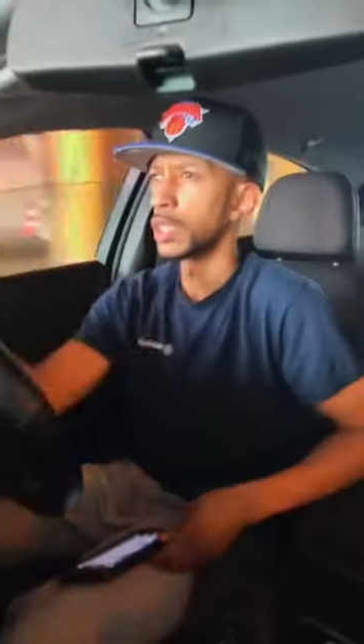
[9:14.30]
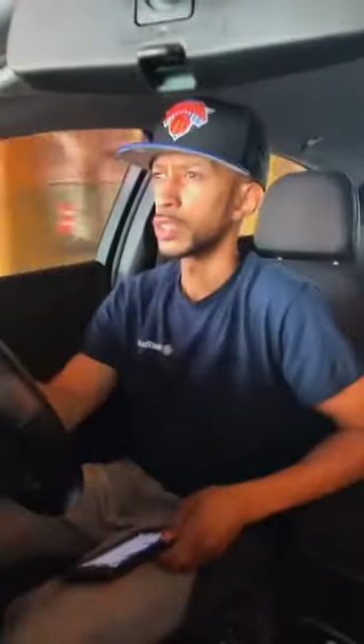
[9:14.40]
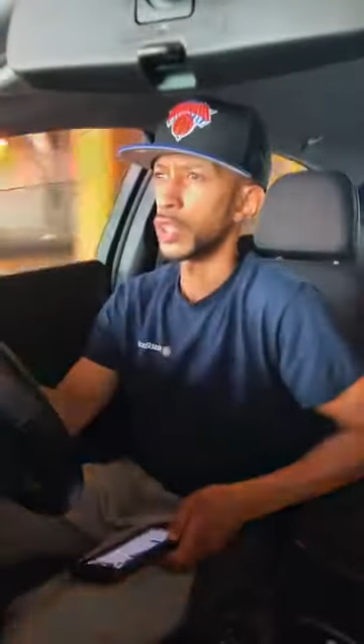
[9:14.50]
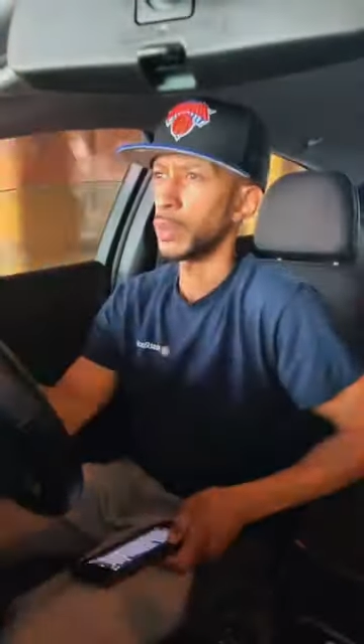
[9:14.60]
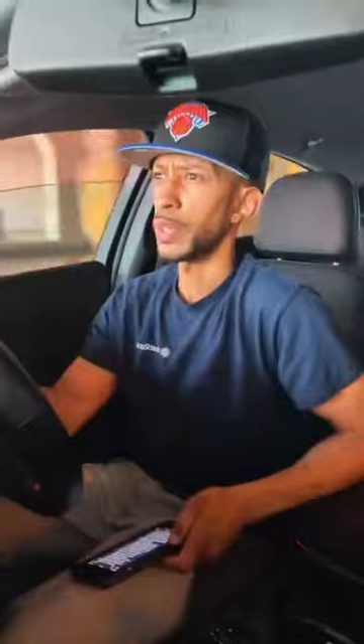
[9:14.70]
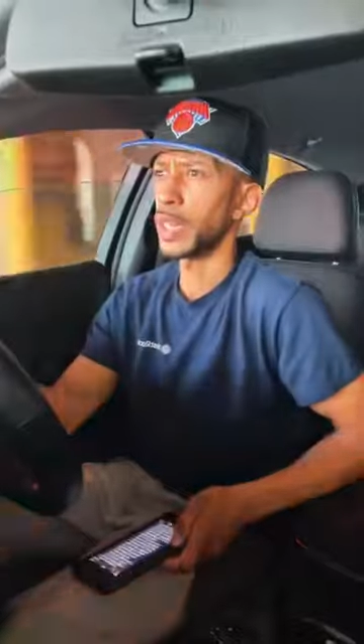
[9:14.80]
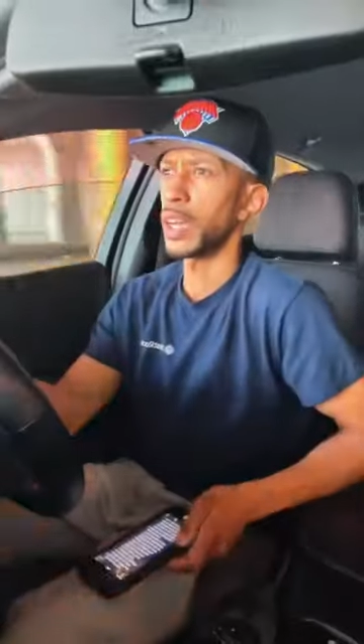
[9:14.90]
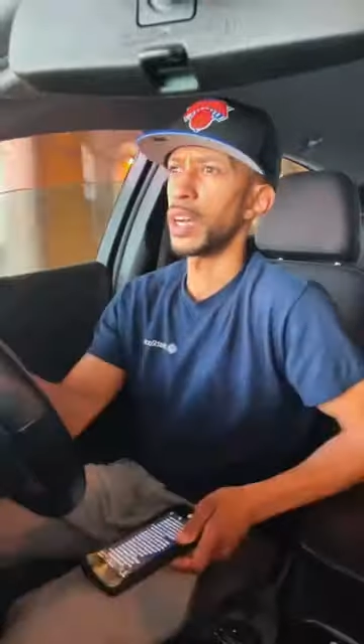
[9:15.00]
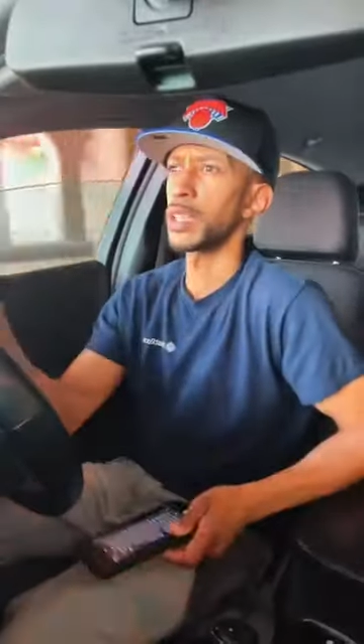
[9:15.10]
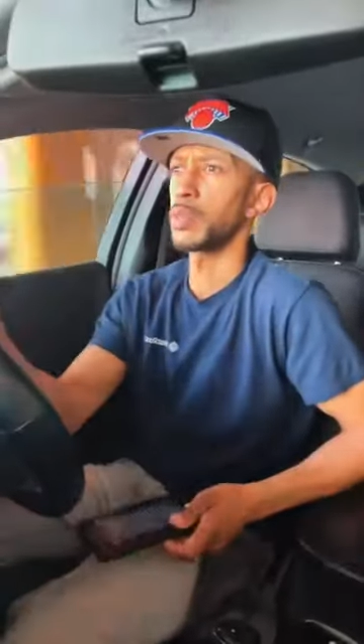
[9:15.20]
So that's what they
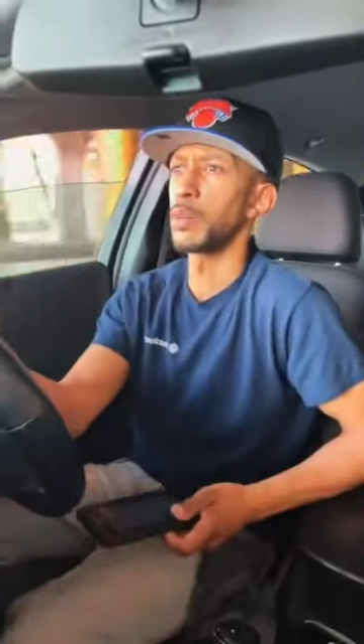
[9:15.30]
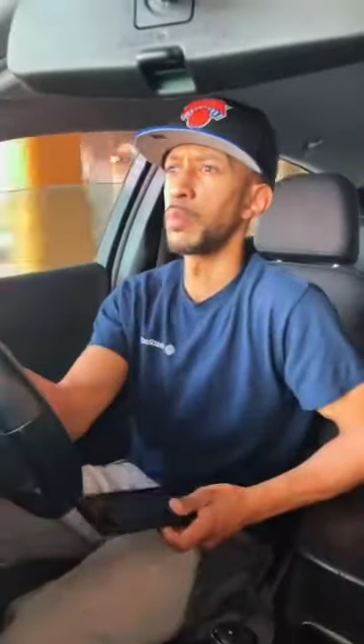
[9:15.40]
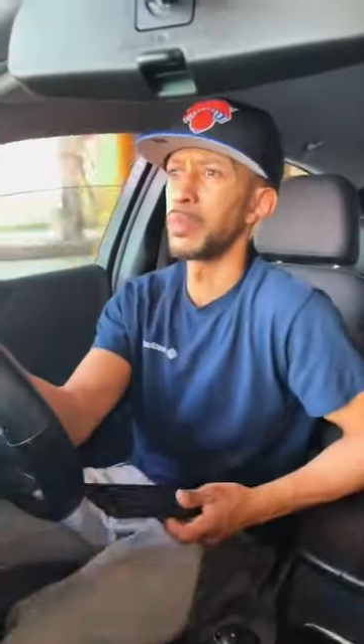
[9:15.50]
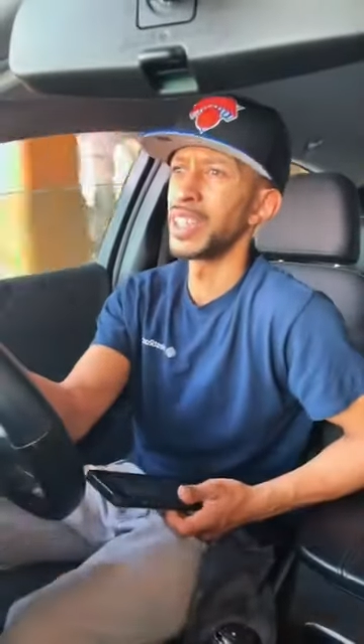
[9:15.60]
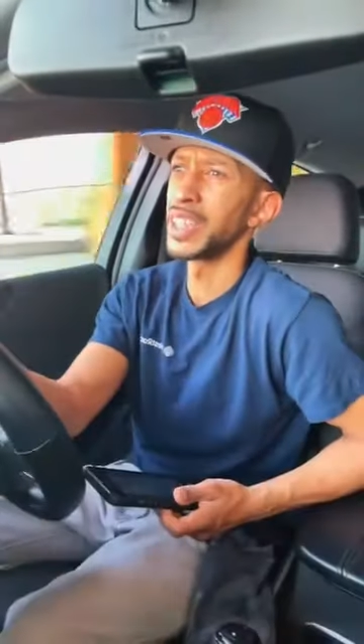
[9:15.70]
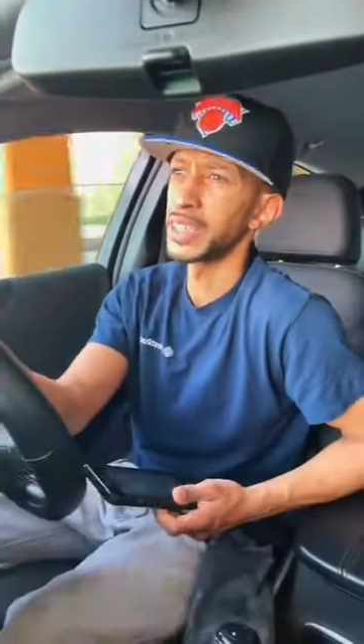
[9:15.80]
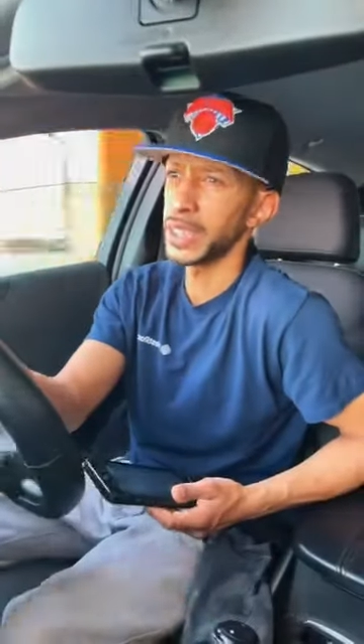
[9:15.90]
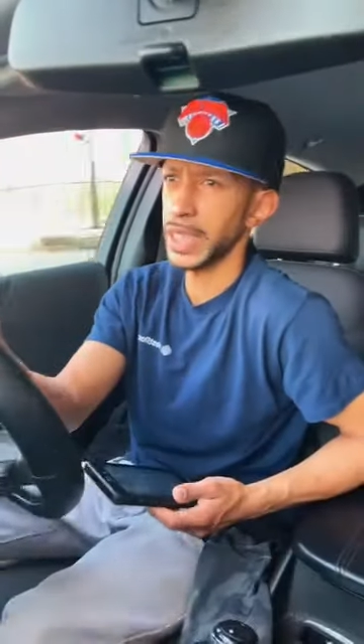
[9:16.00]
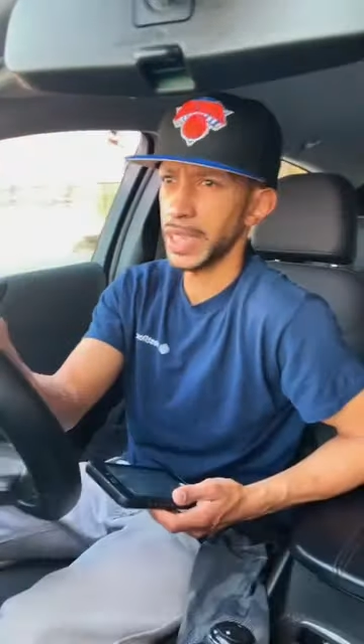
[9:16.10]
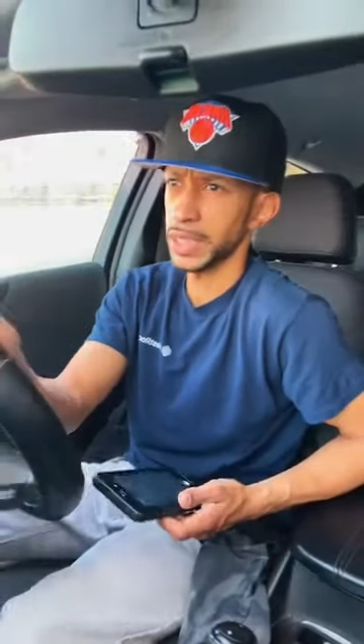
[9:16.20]
call them,
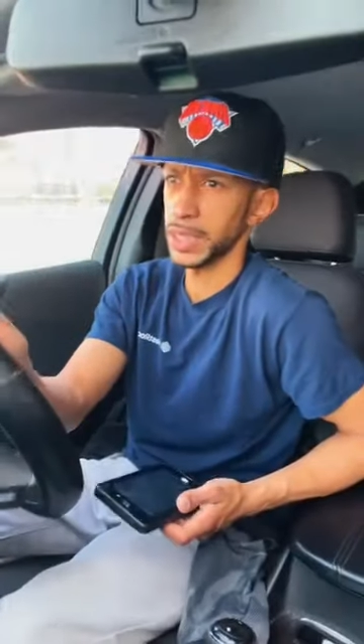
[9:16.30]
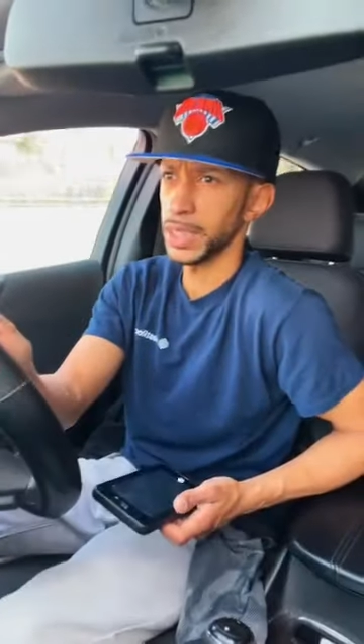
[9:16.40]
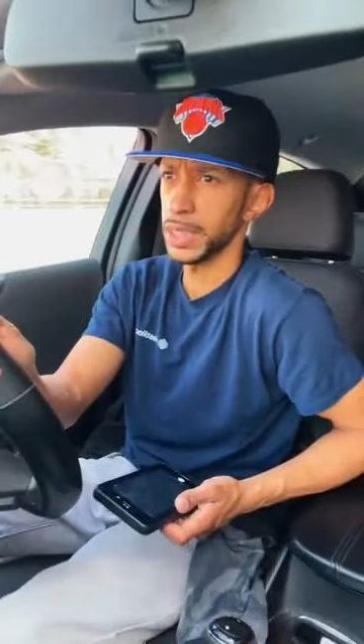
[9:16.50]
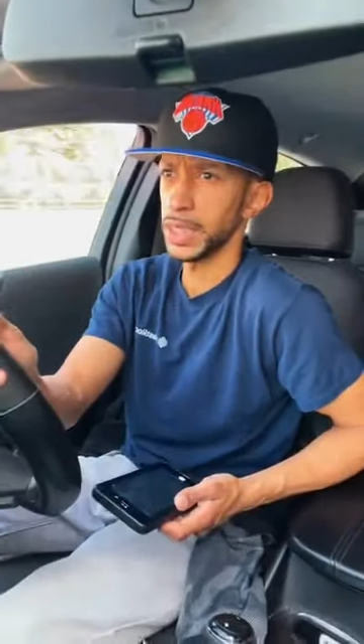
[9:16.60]
malicious actor.